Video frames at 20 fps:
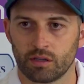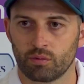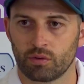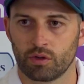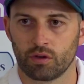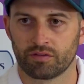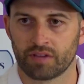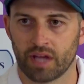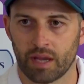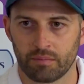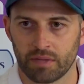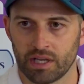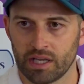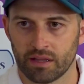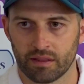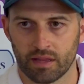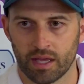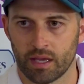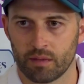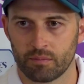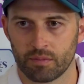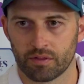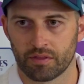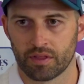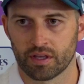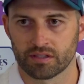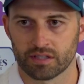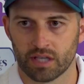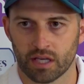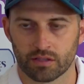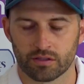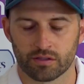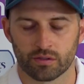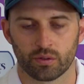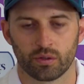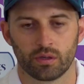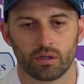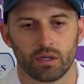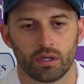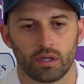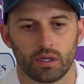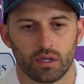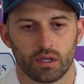You would love to emulate them and things like that. So